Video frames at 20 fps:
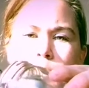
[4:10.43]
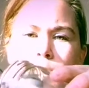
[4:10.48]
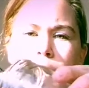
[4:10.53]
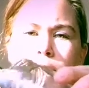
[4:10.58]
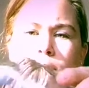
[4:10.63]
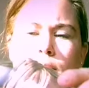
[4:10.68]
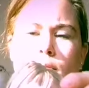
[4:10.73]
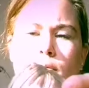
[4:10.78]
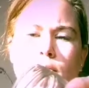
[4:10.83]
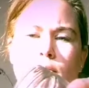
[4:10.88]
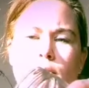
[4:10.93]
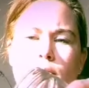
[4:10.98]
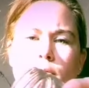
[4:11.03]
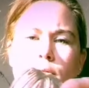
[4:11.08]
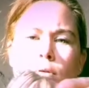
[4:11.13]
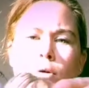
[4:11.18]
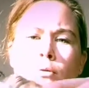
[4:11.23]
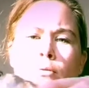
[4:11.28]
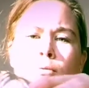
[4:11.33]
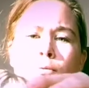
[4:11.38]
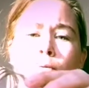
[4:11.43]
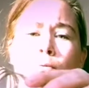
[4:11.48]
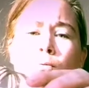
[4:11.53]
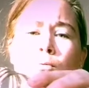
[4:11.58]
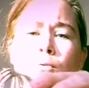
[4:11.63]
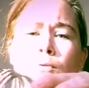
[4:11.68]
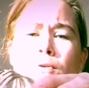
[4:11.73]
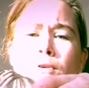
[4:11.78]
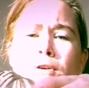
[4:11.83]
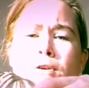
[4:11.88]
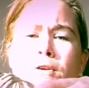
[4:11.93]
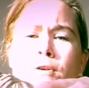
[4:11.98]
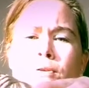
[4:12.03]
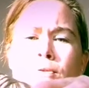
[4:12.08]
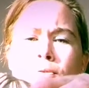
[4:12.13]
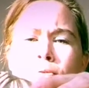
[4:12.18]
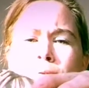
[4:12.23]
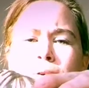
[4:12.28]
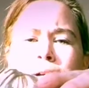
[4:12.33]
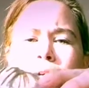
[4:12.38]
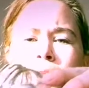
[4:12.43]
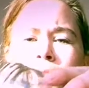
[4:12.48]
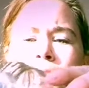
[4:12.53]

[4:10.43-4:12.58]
but woo!